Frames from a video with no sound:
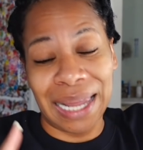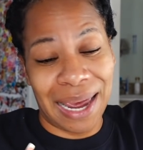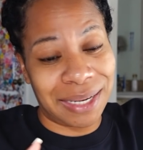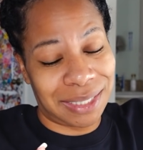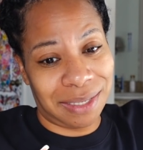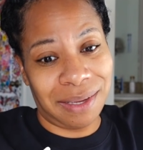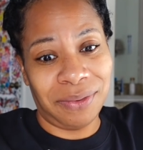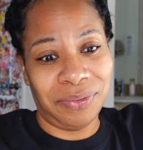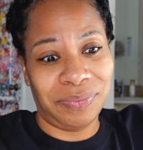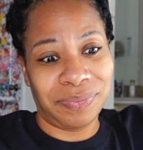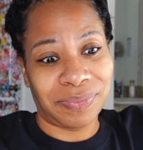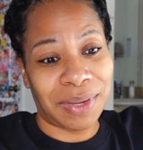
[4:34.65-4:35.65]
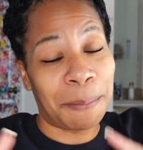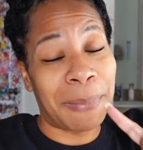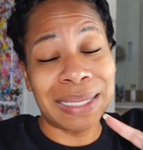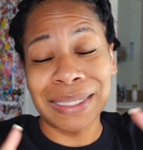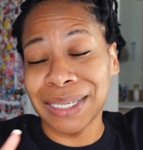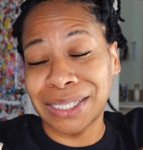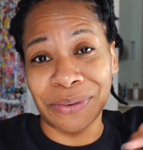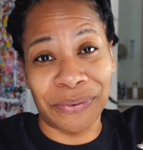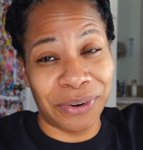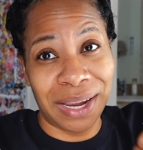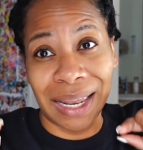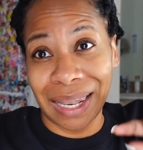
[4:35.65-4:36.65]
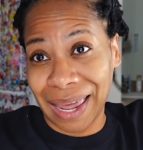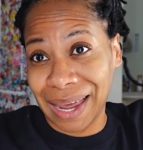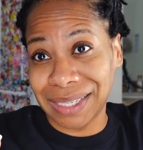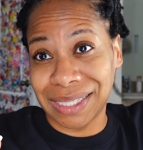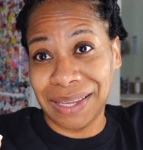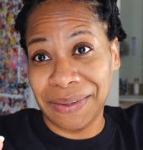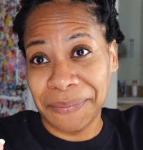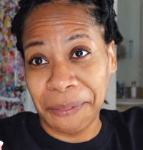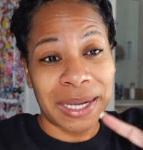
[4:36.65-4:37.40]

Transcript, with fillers: Lexi my sister friend Lexi.